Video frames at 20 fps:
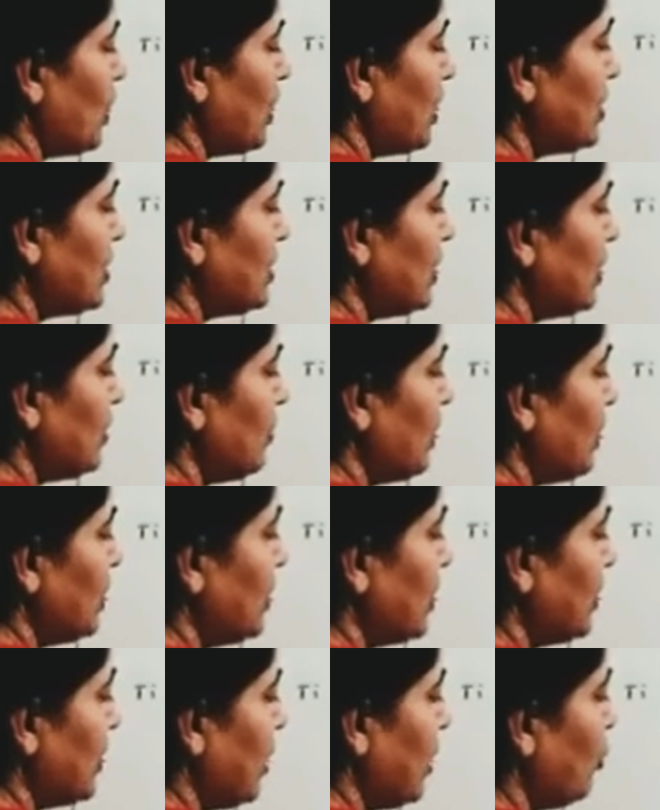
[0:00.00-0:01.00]
it mean? The
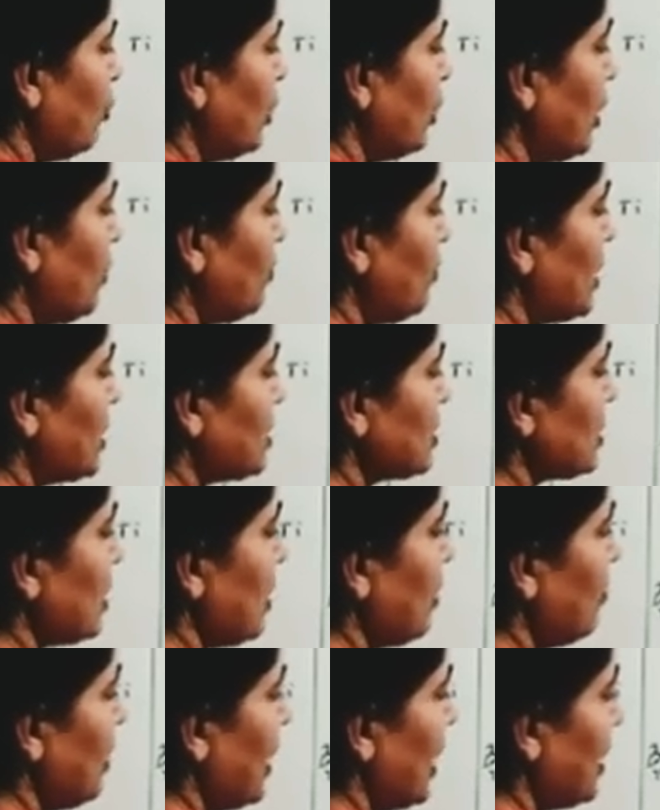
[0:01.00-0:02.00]
tellurium must come
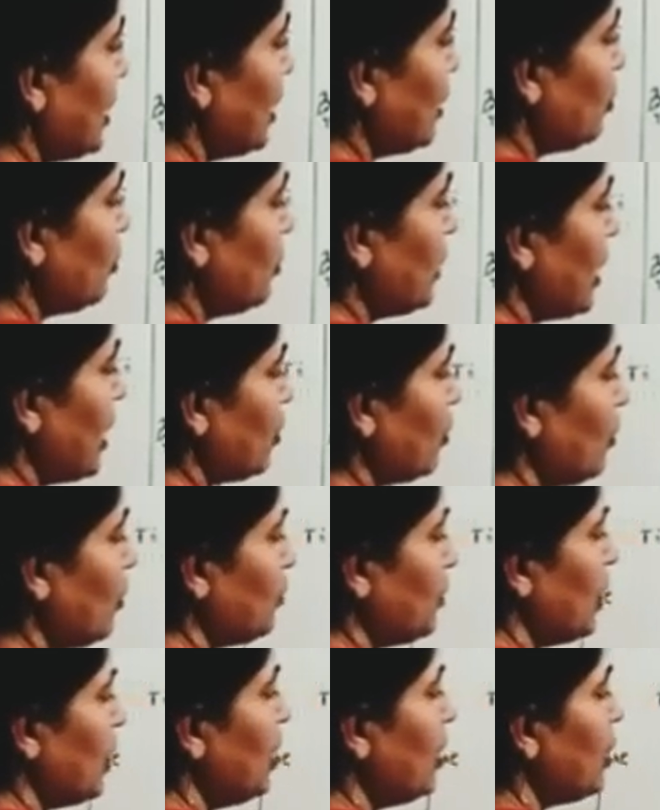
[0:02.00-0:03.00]
later to that of the
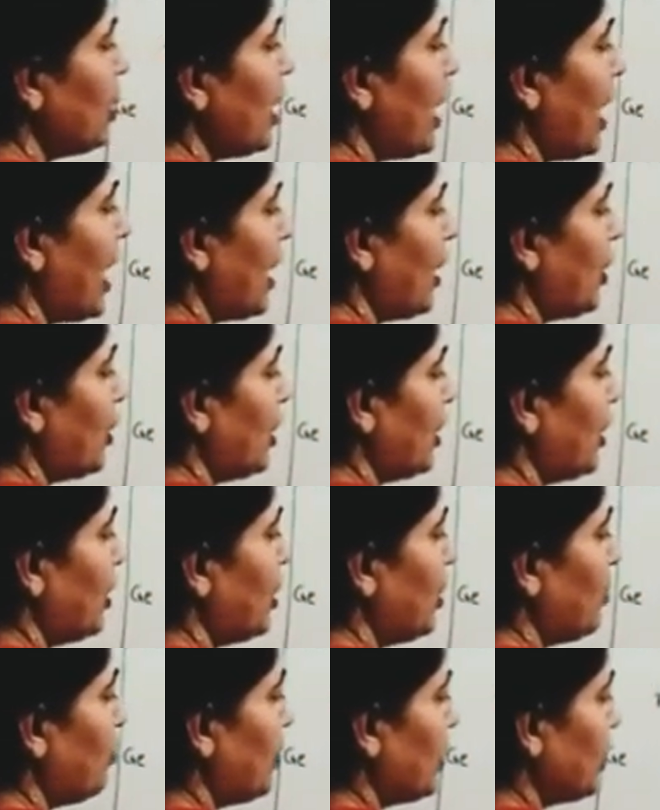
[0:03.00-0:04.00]
iodine.
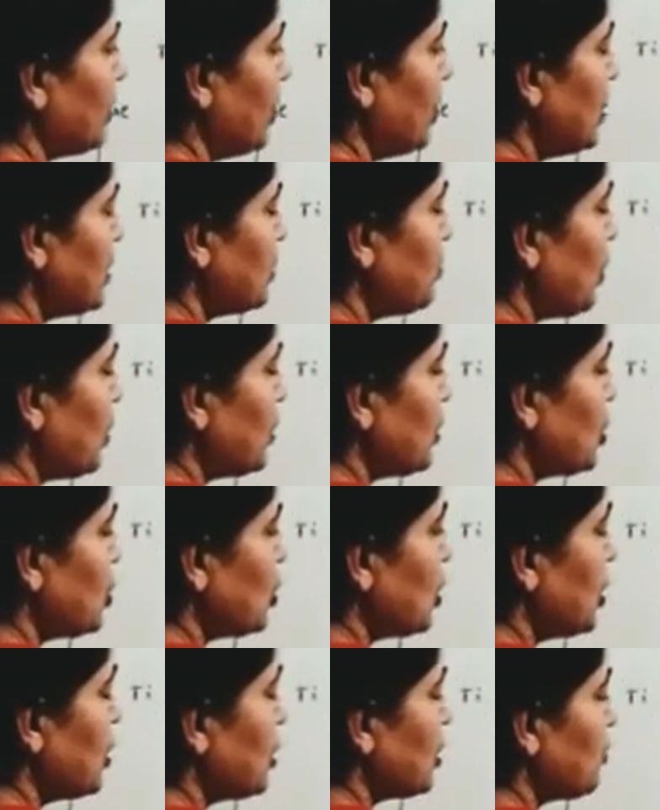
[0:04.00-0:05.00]
But these
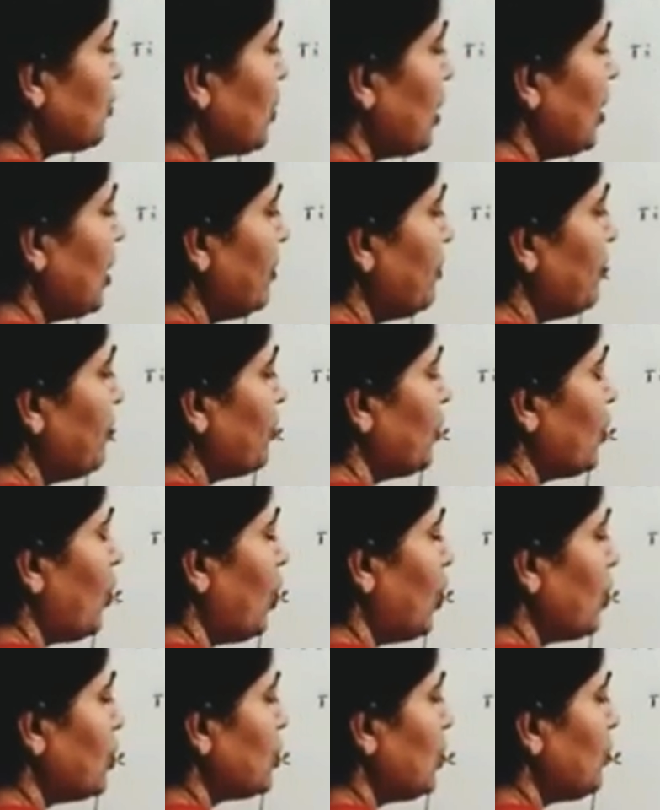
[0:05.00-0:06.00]
positions were also
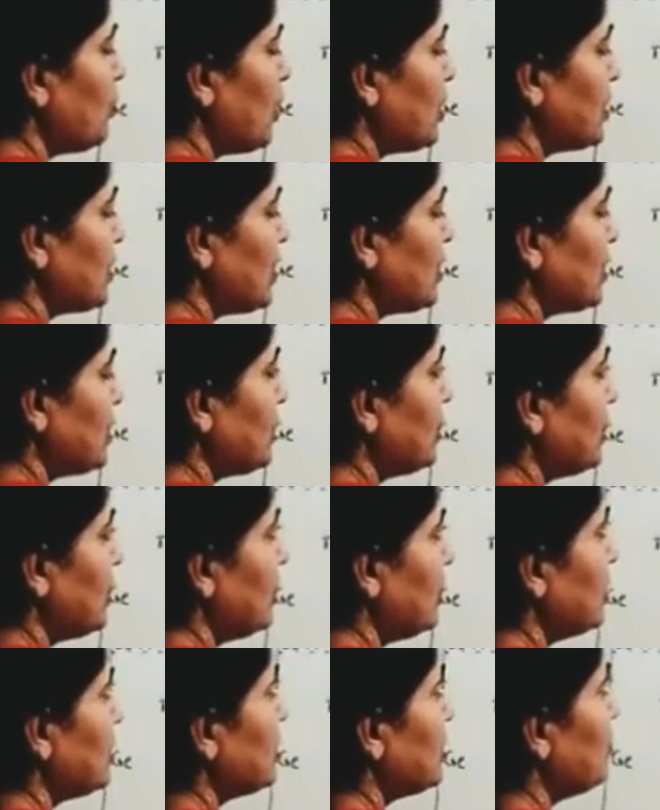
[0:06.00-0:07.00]
possessing the
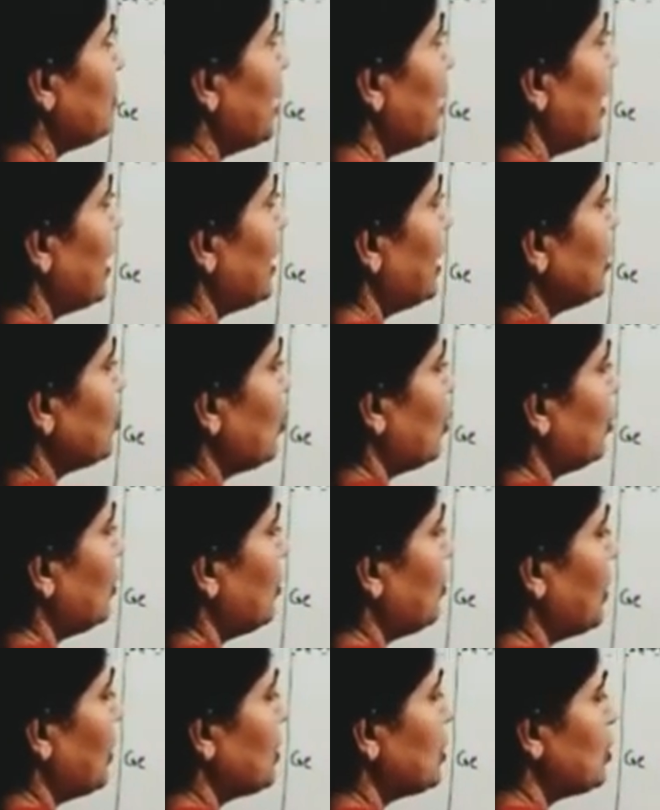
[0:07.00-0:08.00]
dissimilarities on the
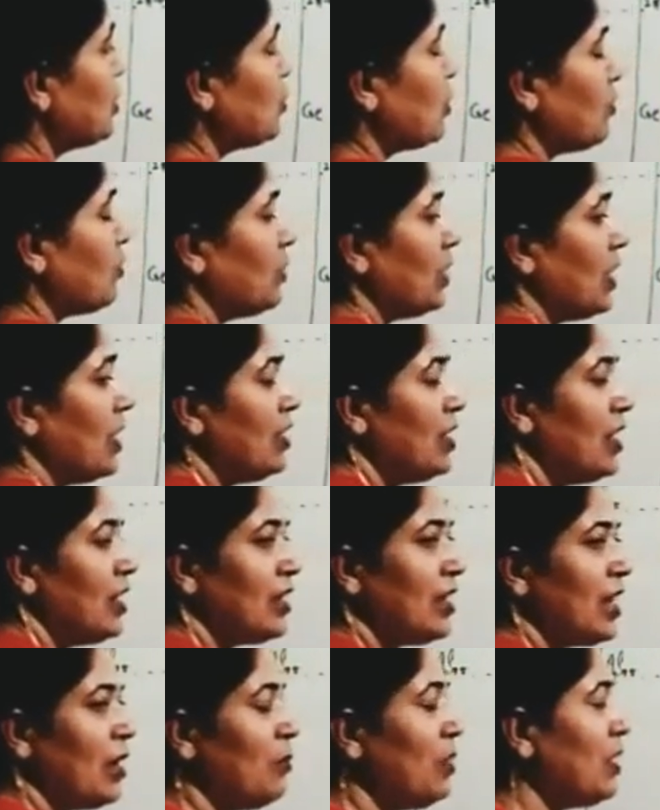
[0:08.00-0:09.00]
basis of their
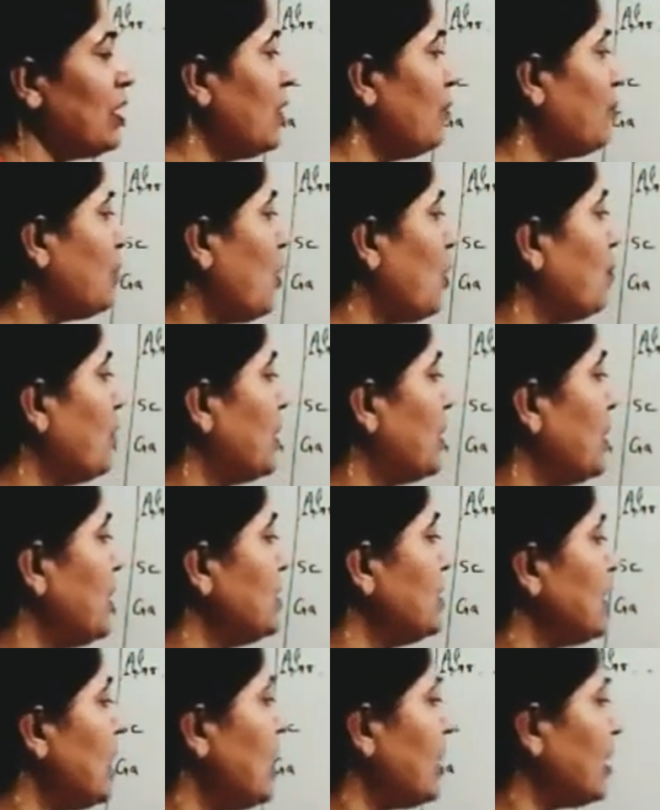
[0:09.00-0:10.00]
chemical properties.
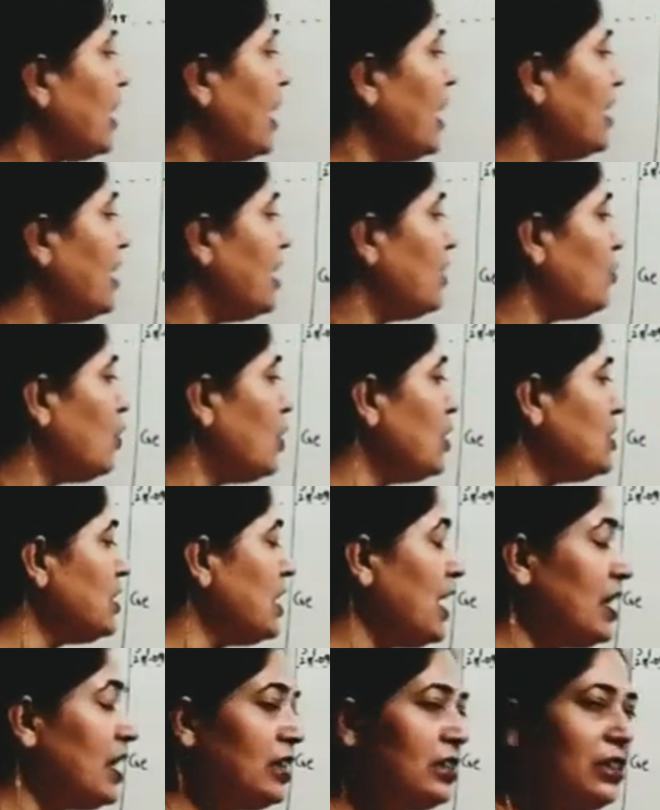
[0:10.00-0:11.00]
Again, it was
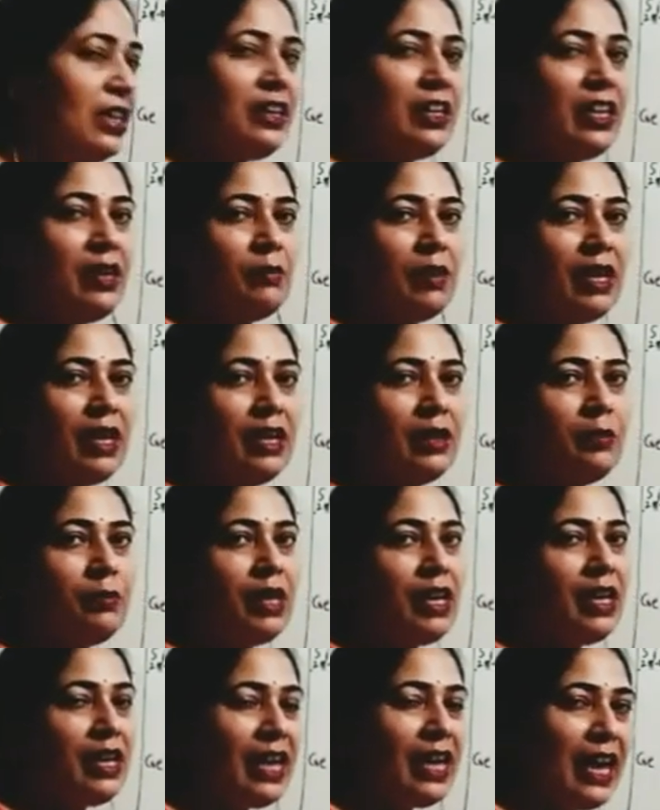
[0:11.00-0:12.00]
another demerit being
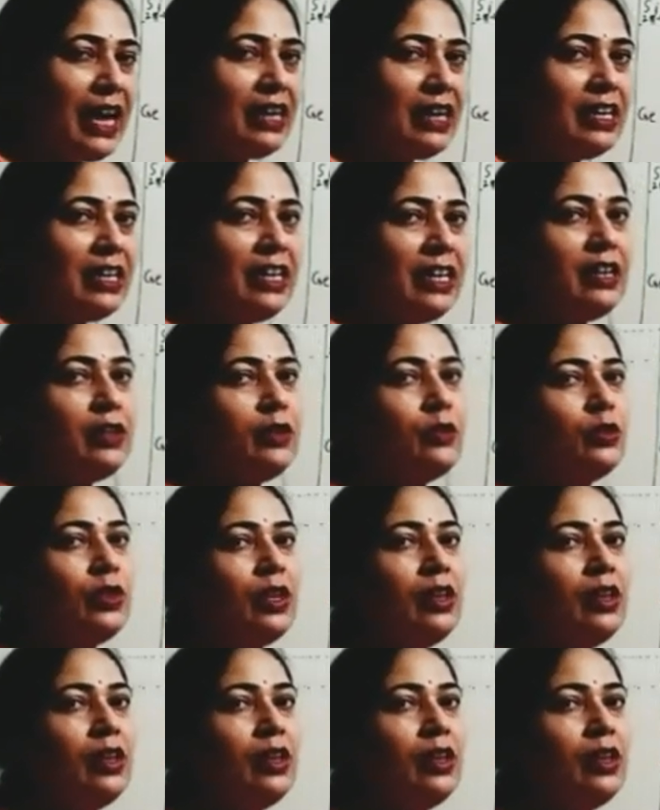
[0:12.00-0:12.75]
added into the